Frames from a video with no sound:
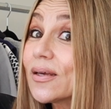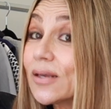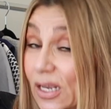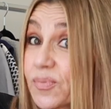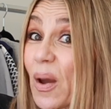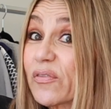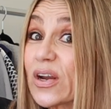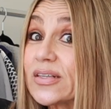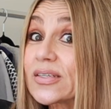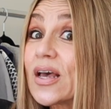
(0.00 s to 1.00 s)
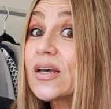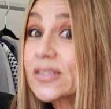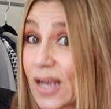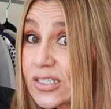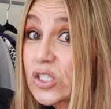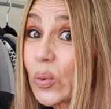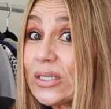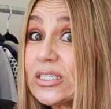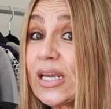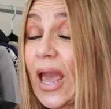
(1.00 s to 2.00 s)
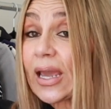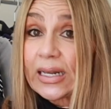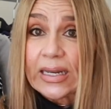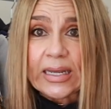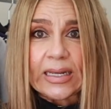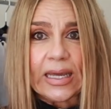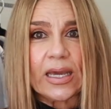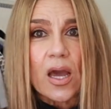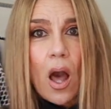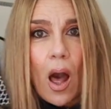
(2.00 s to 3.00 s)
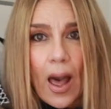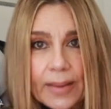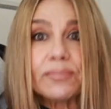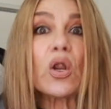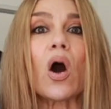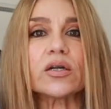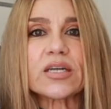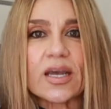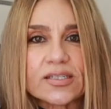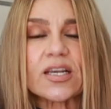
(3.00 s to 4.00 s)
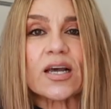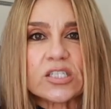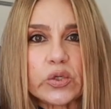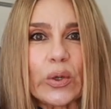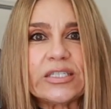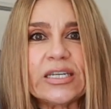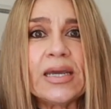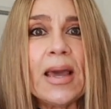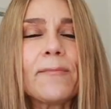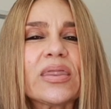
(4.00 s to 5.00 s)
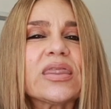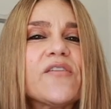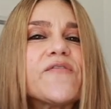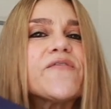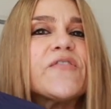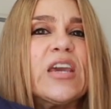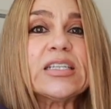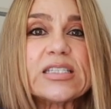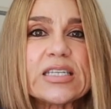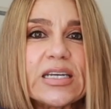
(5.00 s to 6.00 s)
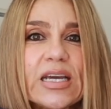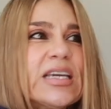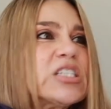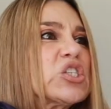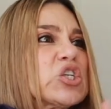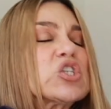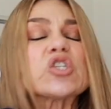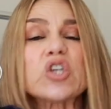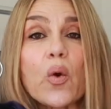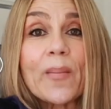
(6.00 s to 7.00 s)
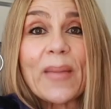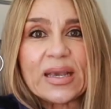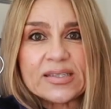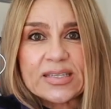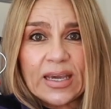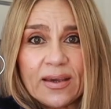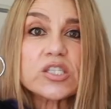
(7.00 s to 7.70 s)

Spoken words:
Yes, my friends, size 20. And clearly I am not a size 20, but the fit is just so amazing.